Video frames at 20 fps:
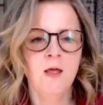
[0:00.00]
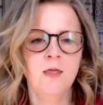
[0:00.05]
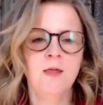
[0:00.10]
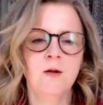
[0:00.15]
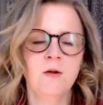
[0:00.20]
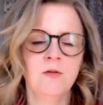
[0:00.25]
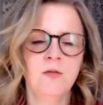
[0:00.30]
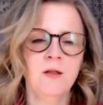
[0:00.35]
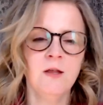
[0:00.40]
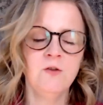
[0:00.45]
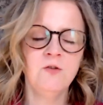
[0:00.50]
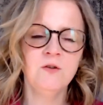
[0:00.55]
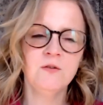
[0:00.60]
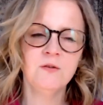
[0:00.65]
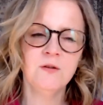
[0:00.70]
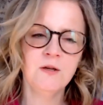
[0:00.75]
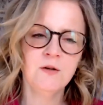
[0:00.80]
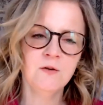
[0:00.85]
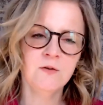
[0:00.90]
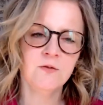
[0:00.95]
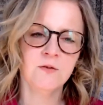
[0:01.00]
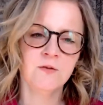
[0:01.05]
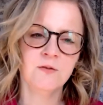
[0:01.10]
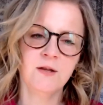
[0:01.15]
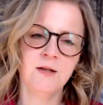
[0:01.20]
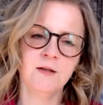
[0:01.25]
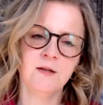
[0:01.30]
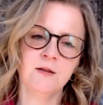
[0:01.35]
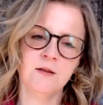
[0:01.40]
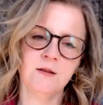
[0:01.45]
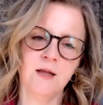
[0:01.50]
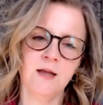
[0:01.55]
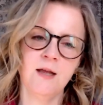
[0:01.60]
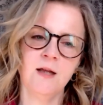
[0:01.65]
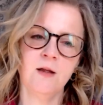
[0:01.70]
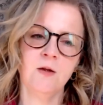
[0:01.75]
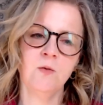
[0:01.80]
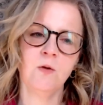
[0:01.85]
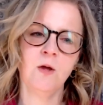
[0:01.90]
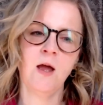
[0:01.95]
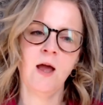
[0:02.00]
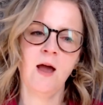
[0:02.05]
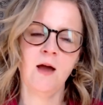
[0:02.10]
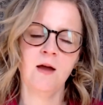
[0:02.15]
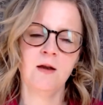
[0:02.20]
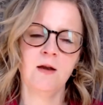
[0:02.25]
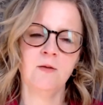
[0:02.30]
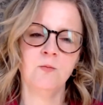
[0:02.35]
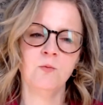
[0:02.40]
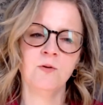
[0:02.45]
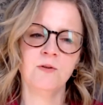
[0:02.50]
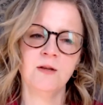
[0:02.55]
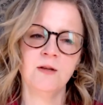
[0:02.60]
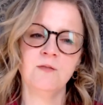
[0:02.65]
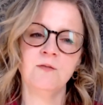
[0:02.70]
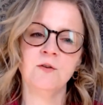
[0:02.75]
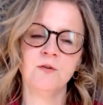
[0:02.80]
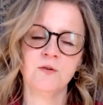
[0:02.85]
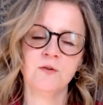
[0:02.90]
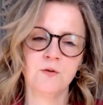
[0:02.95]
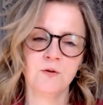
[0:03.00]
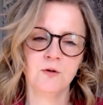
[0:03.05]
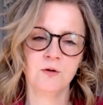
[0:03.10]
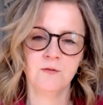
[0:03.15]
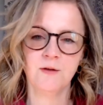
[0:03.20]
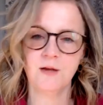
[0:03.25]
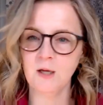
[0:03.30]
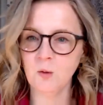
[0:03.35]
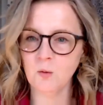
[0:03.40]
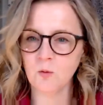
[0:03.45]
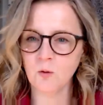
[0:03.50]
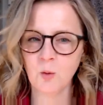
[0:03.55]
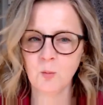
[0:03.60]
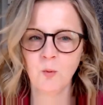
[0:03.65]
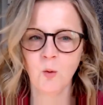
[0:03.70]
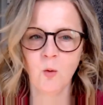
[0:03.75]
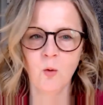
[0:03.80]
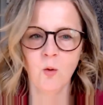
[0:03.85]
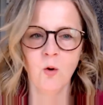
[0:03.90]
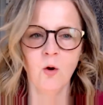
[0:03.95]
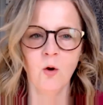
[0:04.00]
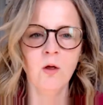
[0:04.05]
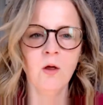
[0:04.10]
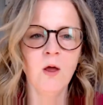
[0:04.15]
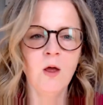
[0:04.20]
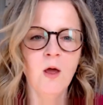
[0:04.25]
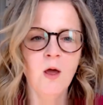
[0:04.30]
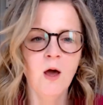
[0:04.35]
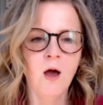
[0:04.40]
The legislators are saying that they had received a survey or a poll